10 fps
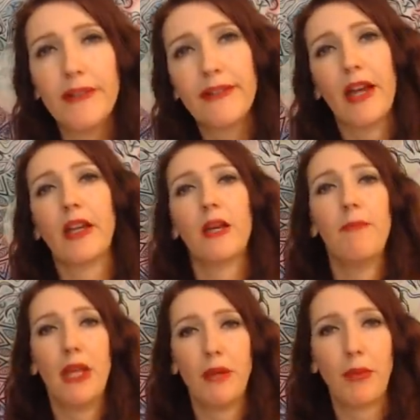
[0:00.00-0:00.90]
It's not a
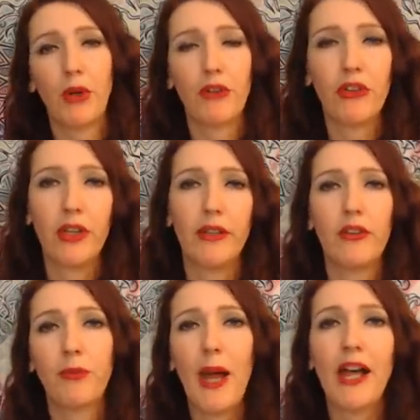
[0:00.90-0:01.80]
committed person.
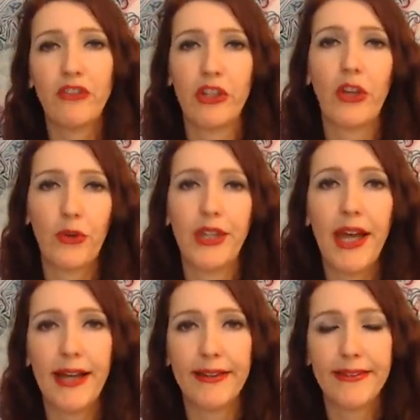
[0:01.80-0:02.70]
There's passion here,
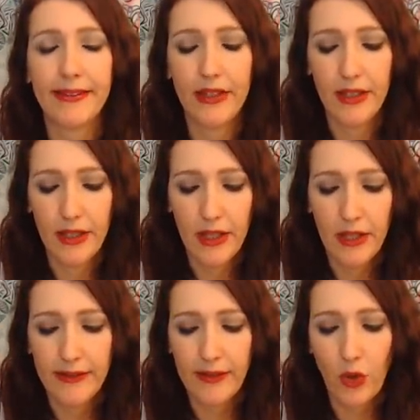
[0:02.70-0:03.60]
yes.
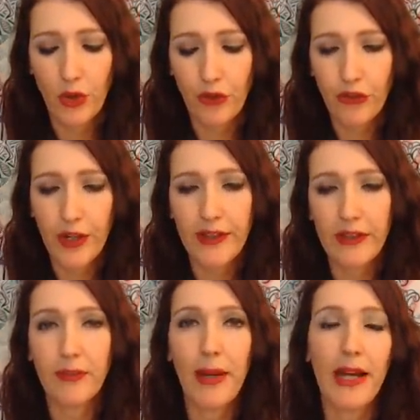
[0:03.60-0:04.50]
So your strength
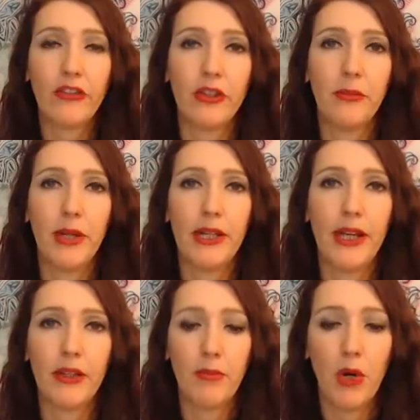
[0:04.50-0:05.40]
is passion, but
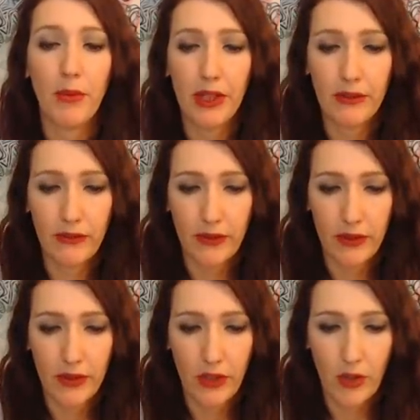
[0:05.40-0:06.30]
at the moment,
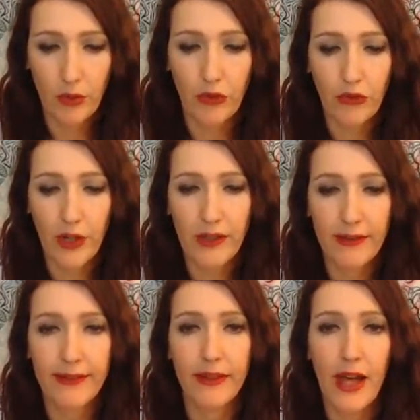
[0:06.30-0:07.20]
you know, your strength
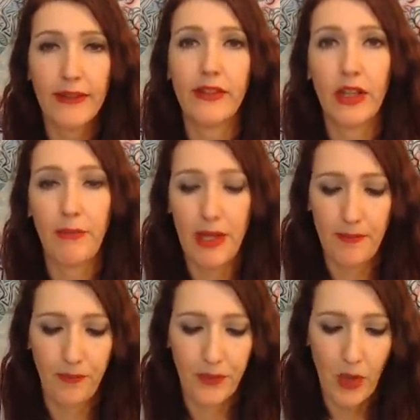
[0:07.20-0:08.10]
is not to commit.
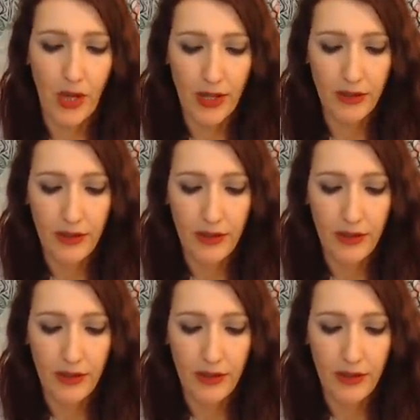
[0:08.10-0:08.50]
Okay.